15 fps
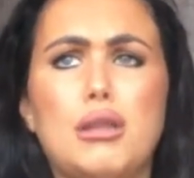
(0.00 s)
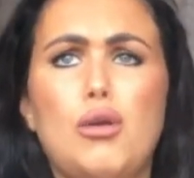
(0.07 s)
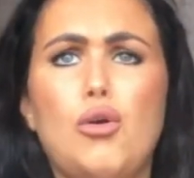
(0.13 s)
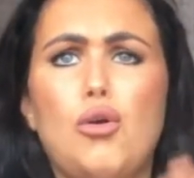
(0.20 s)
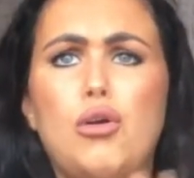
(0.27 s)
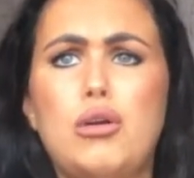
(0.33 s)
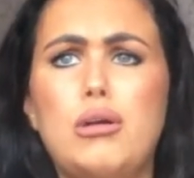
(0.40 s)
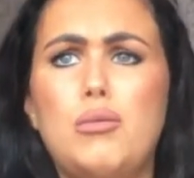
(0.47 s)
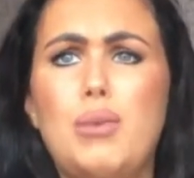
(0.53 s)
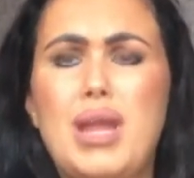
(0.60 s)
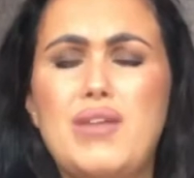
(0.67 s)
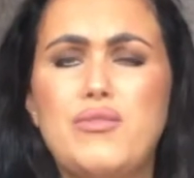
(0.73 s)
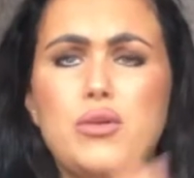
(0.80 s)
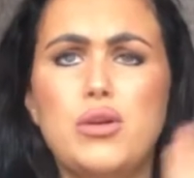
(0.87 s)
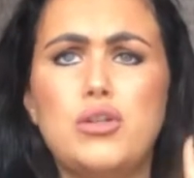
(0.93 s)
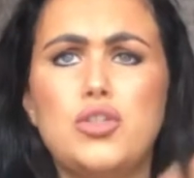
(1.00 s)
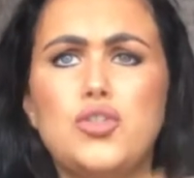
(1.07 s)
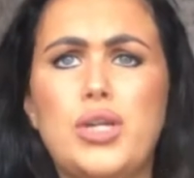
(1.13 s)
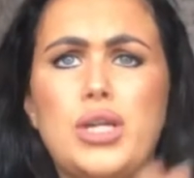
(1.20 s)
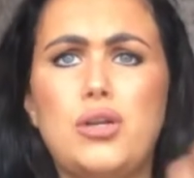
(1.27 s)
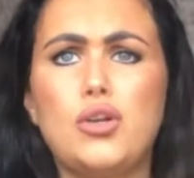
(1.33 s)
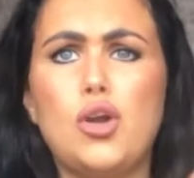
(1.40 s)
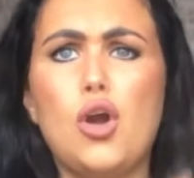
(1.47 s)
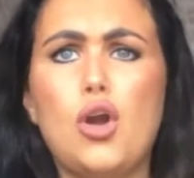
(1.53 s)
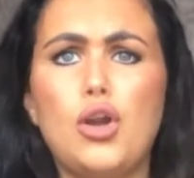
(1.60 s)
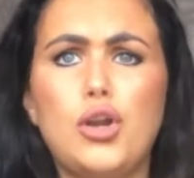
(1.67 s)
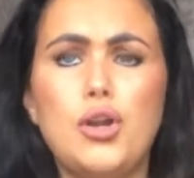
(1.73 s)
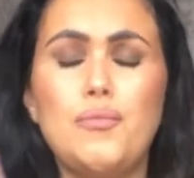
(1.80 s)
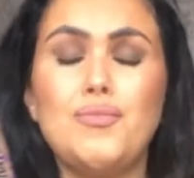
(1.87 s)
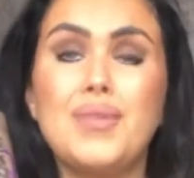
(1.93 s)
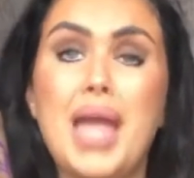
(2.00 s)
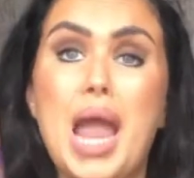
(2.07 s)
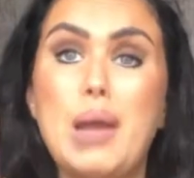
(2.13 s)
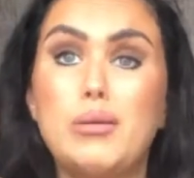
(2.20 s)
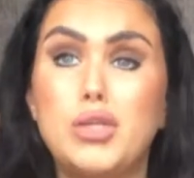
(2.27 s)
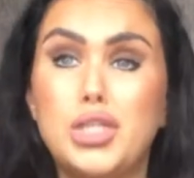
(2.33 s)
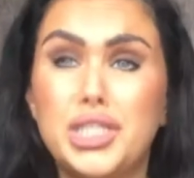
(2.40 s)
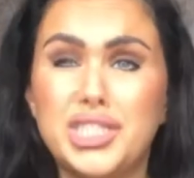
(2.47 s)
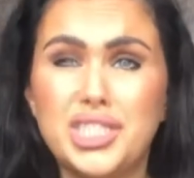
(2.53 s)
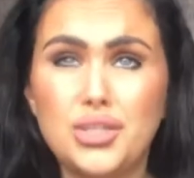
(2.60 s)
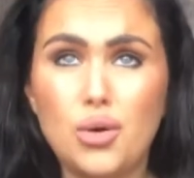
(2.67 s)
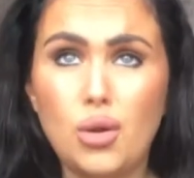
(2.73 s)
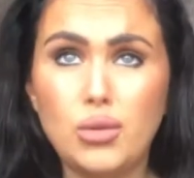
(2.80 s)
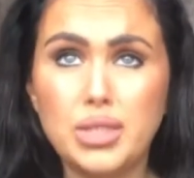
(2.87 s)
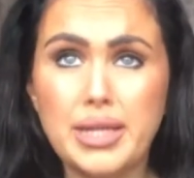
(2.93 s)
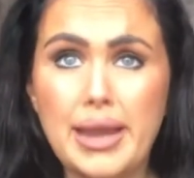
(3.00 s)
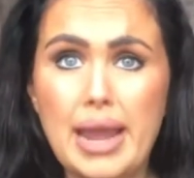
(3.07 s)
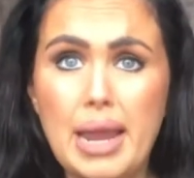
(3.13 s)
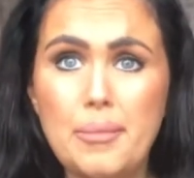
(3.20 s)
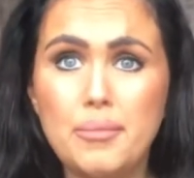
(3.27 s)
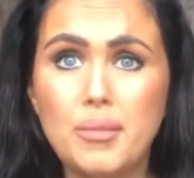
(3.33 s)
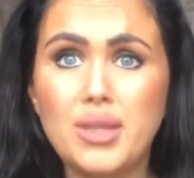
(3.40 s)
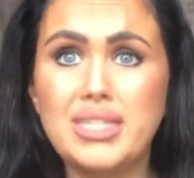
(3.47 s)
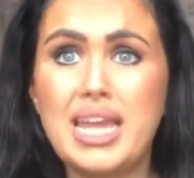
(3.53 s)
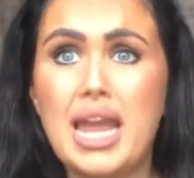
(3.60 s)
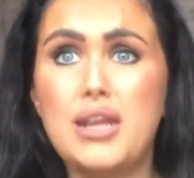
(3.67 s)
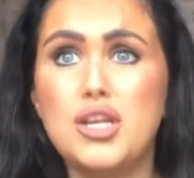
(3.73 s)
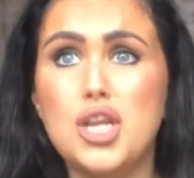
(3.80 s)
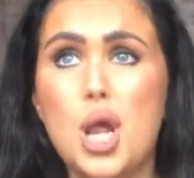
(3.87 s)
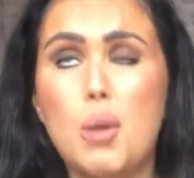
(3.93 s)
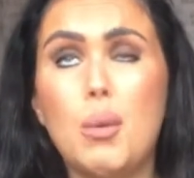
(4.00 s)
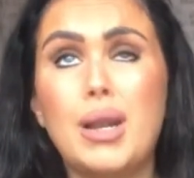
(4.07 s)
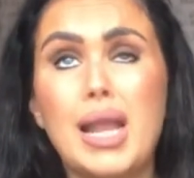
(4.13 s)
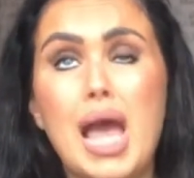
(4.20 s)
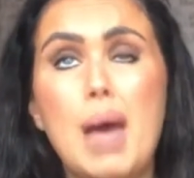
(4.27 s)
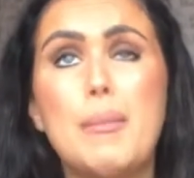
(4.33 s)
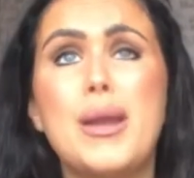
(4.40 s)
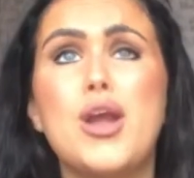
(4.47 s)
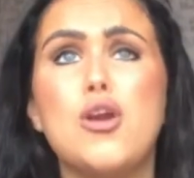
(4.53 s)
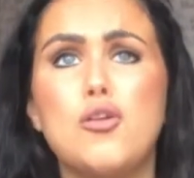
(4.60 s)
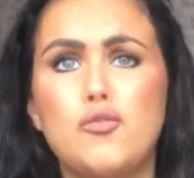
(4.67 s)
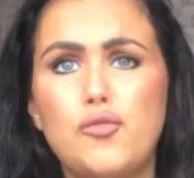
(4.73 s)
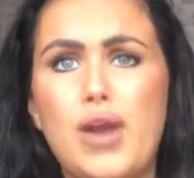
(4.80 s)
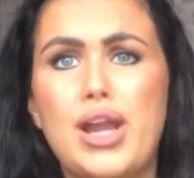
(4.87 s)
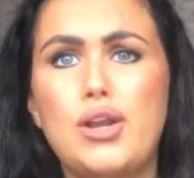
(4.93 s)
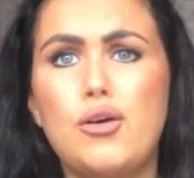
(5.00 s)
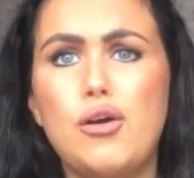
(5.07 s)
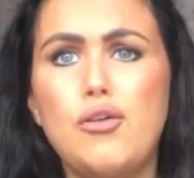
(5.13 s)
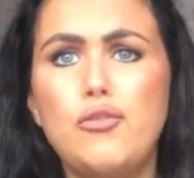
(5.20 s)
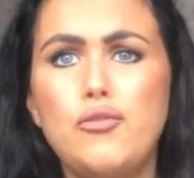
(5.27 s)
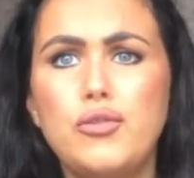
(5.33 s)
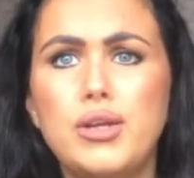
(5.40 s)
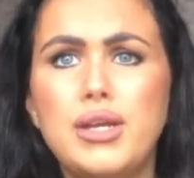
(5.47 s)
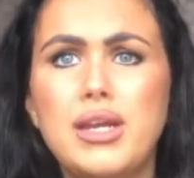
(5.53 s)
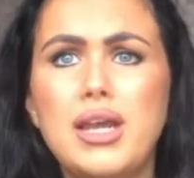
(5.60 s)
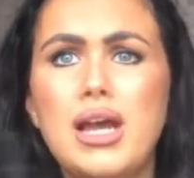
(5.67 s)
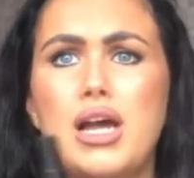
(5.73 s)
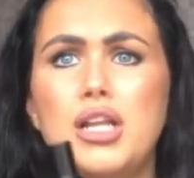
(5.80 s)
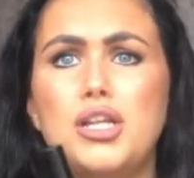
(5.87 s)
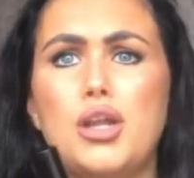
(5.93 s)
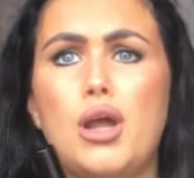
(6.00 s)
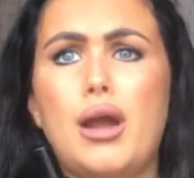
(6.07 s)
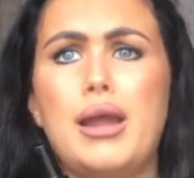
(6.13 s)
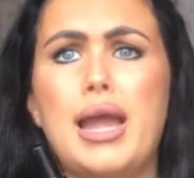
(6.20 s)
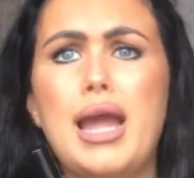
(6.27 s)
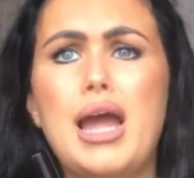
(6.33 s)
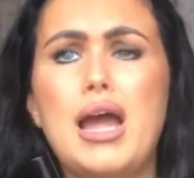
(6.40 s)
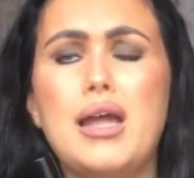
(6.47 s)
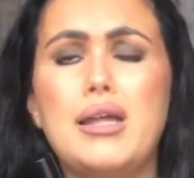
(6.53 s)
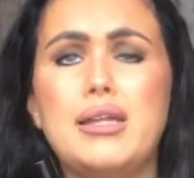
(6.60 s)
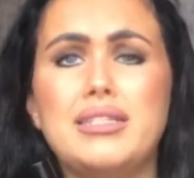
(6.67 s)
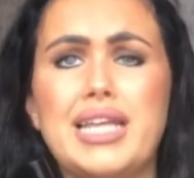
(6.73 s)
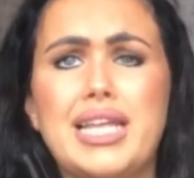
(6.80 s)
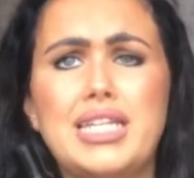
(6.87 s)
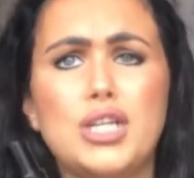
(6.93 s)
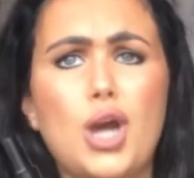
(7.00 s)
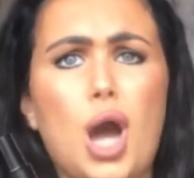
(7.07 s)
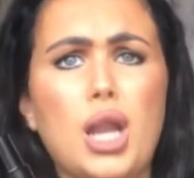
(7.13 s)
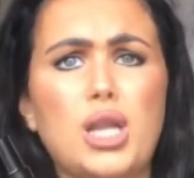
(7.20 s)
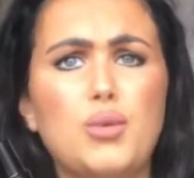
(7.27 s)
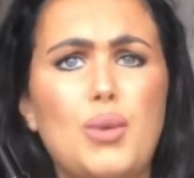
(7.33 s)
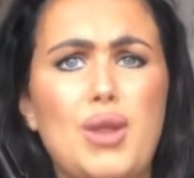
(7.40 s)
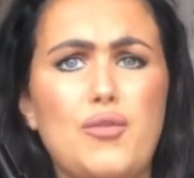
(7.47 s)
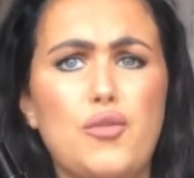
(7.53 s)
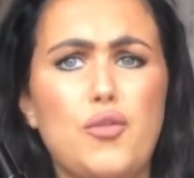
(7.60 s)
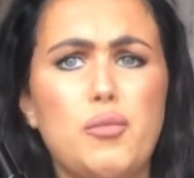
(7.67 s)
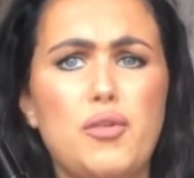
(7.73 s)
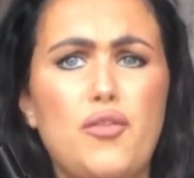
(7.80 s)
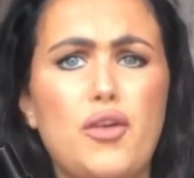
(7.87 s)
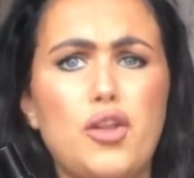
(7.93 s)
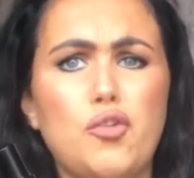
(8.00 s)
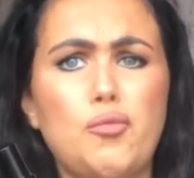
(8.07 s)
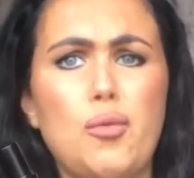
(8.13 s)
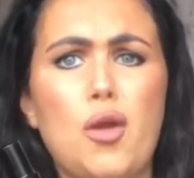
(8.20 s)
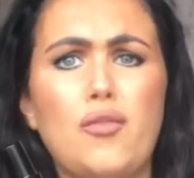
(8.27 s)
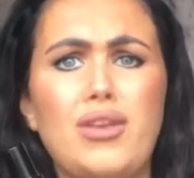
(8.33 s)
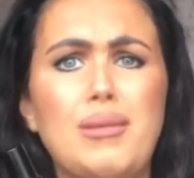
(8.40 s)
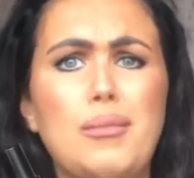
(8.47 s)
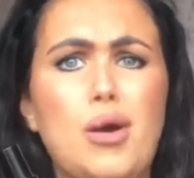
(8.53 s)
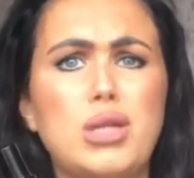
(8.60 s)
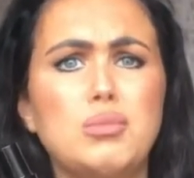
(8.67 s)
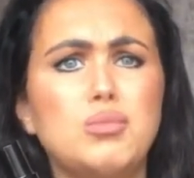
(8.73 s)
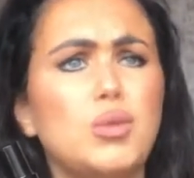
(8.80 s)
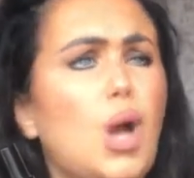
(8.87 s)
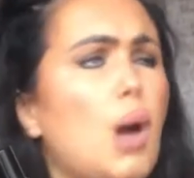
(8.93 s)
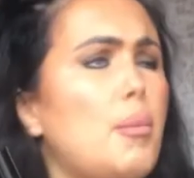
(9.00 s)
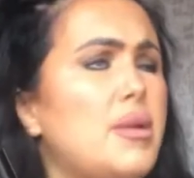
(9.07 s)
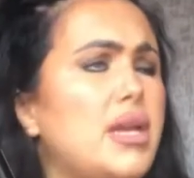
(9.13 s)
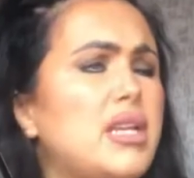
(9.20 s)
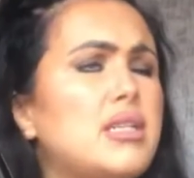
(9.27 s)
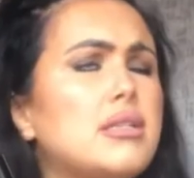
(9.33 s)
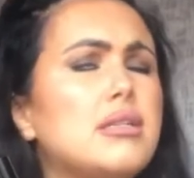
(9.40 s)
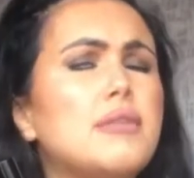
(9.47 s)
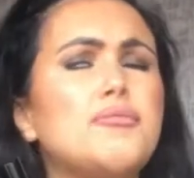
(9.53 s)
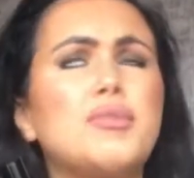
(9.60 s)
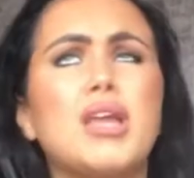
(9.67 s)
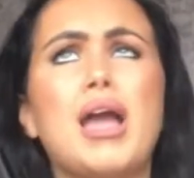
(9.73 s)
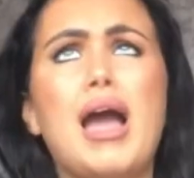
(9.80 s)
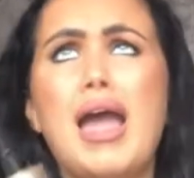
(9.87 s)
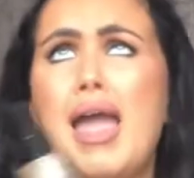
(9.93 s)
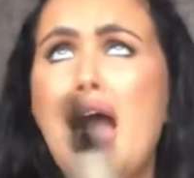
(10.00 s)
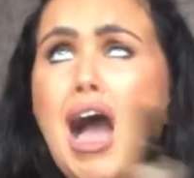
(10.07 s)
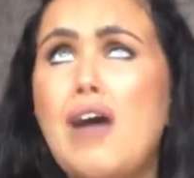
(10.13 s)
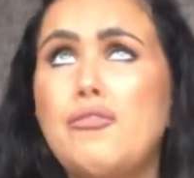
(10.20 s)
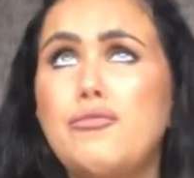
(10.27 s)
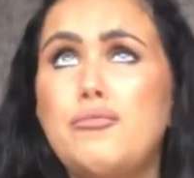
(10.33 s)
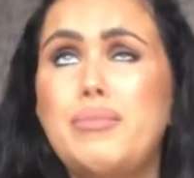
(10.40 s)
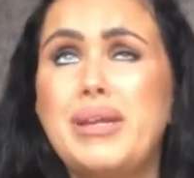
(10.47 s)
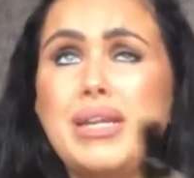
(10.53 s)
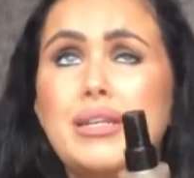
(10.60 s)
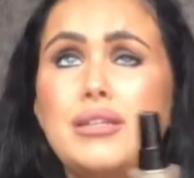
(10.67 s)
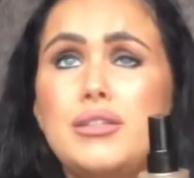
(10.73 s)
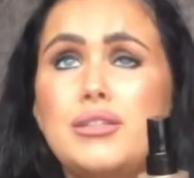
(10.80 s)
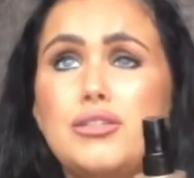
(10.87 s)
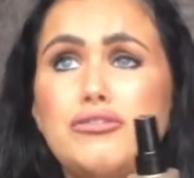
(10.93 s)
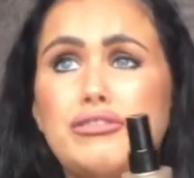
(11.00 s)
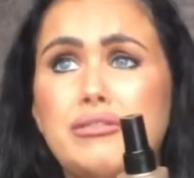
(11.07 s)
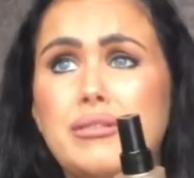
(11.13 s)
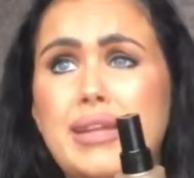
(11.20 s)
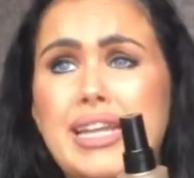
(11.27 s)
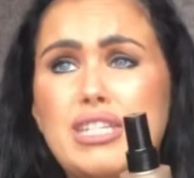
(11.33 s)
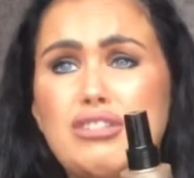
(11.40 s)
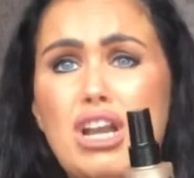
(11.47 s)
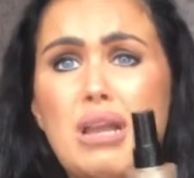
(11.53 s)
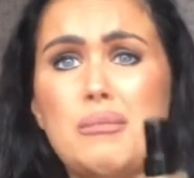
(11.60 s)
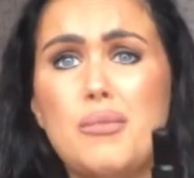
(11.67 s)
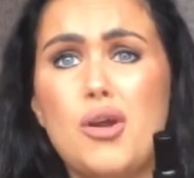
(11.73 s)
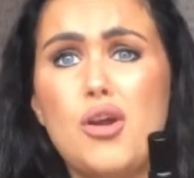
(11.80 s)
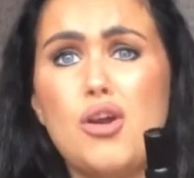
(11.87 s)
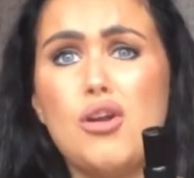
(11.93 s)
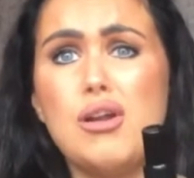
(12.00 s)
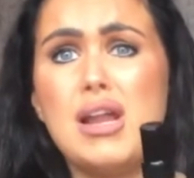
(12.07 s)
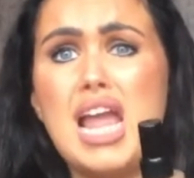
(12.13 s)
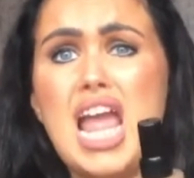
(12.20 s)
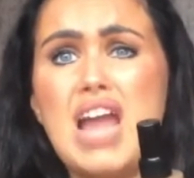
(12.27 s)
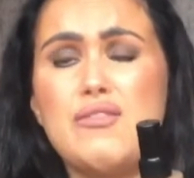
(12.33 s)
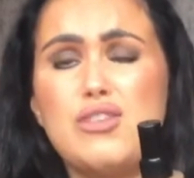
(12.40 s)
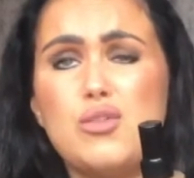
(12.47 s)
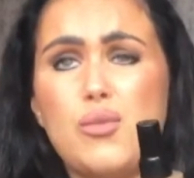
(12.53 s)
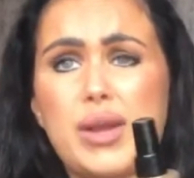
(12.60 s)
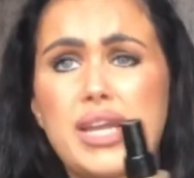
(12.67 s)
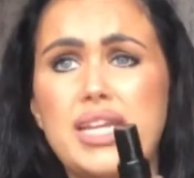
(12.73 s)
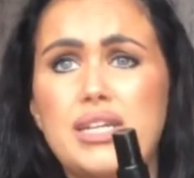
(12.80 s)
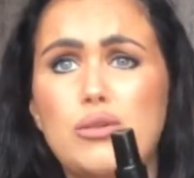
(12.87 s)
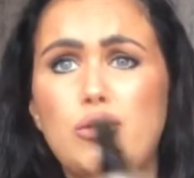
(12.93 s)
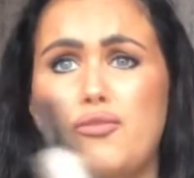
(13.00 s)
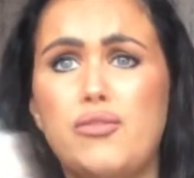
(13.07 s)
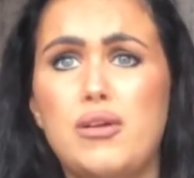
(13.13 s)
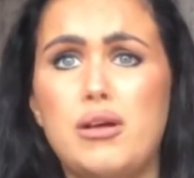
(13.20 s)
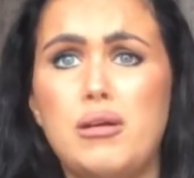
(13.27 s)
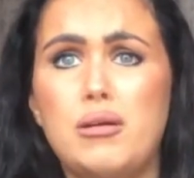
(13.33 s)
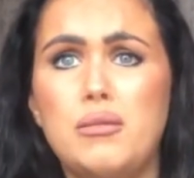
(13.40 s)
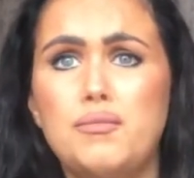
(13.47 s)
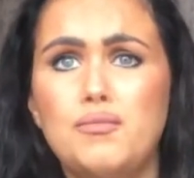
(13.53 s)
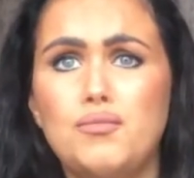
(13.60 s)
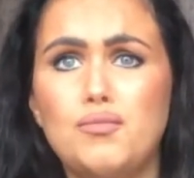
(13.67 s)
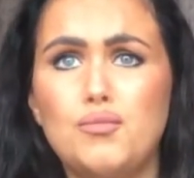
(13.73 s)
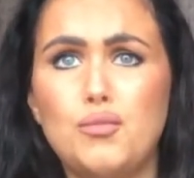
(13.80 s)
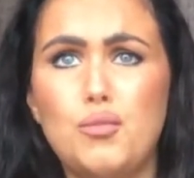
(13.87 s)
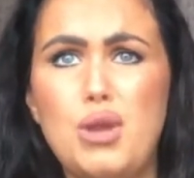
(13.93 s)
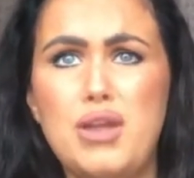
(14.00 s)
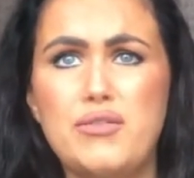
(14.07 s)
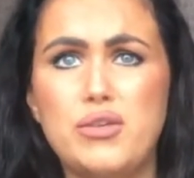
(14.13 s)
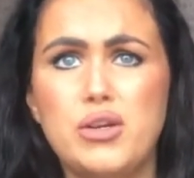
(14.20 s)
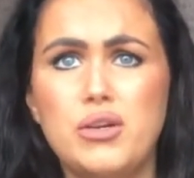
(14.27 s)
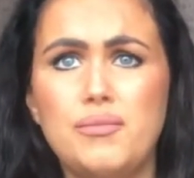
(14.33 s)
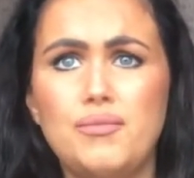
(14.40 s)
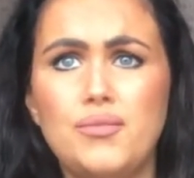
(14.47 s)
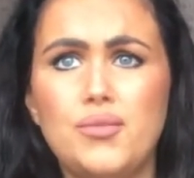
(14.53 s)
or a waver, straightener, curler, I will use this all the time because I did not want to have my hair fried off. Now, since I got the waver from my 30th birthday, my husband got me it, I have been heat styling my hair every week with a waver.